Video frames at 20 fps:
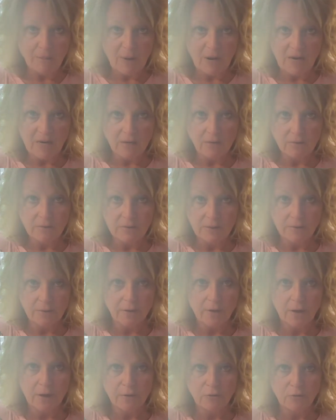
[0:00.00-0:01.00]
pounds of
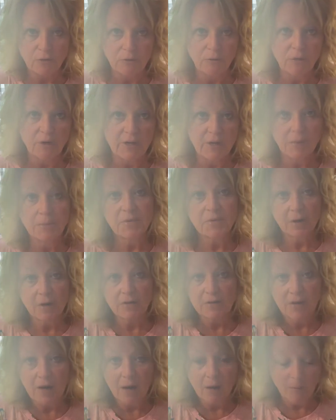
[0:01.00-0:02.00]
the country ribs,
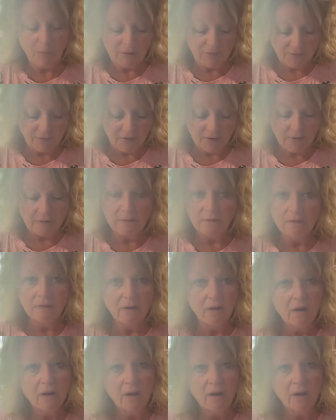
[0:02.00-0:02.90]
because I'll be feeding,